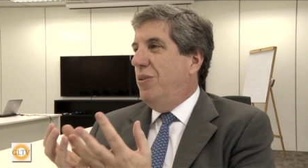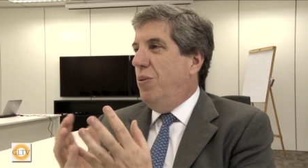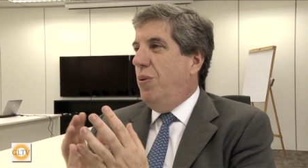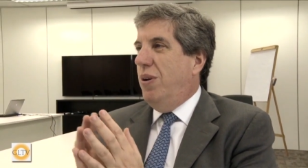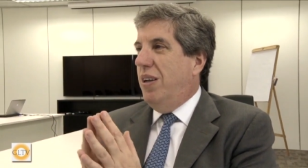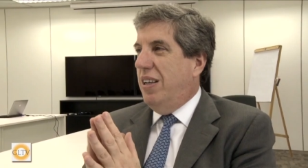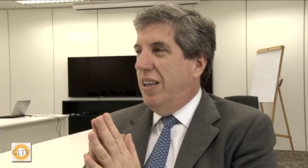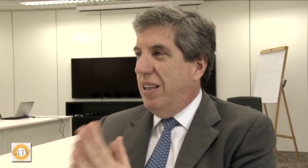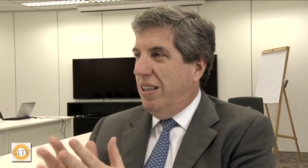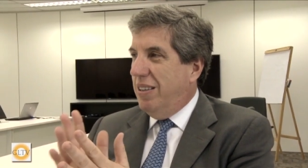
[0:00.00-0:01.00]
who
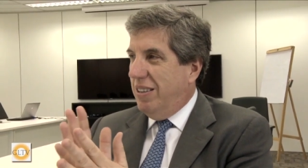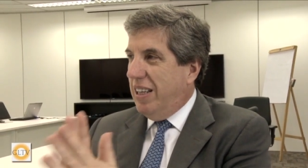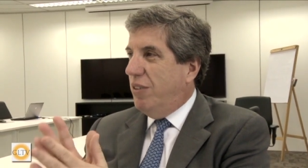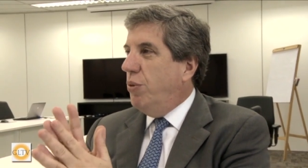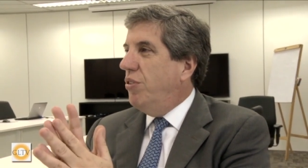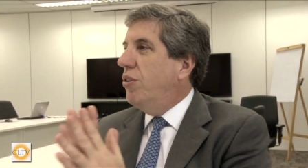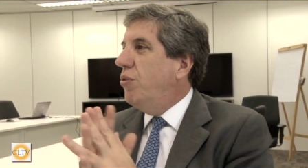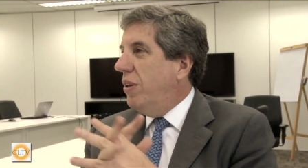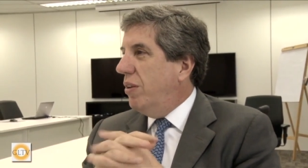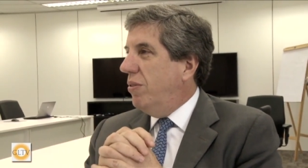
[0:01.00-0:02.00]
can get
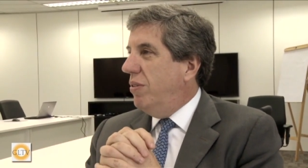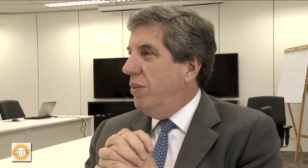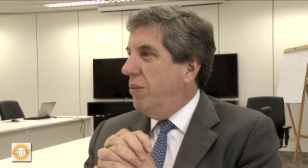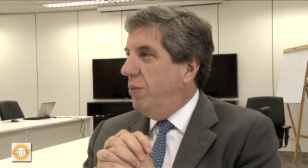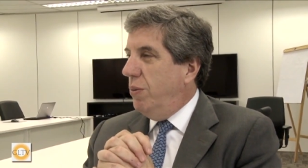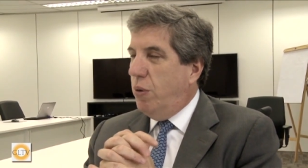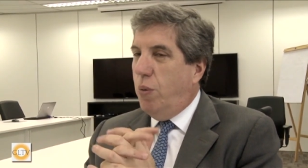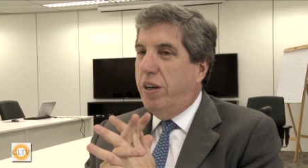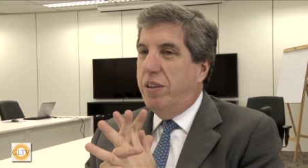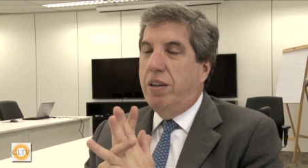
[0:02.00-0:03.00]
results without the
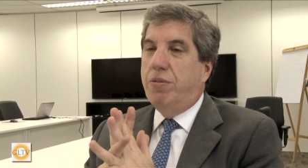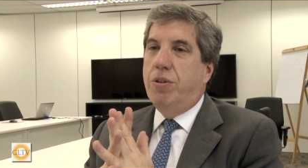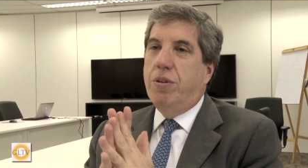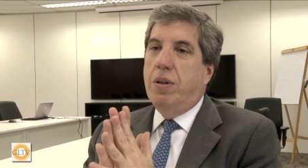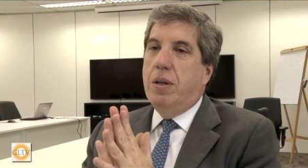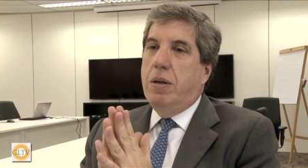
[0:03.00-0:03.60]
required effort.